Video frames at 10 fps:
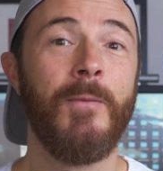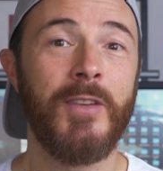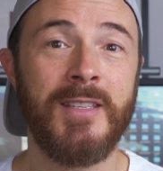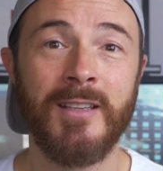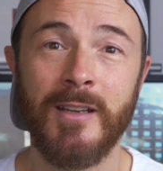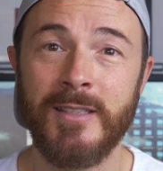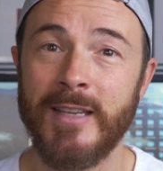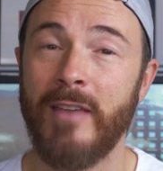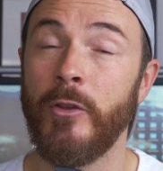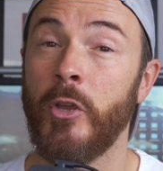this is going to
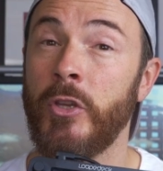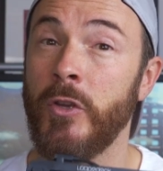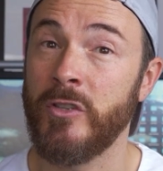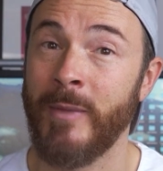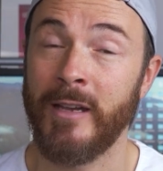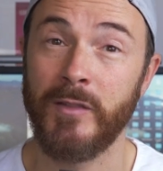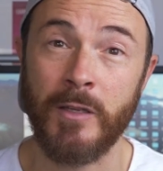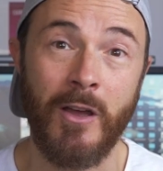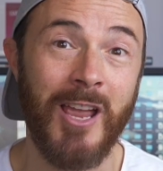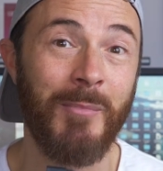save you a huge amount of
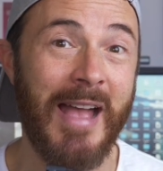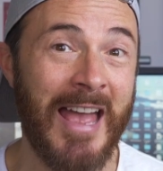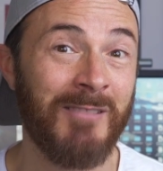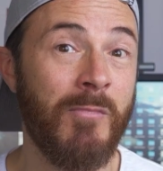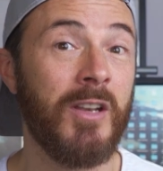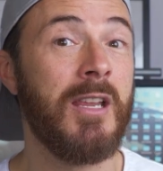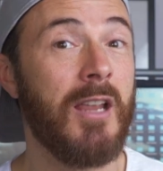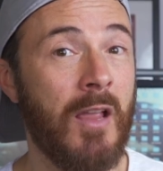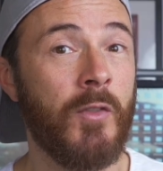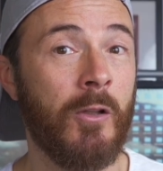time and money in the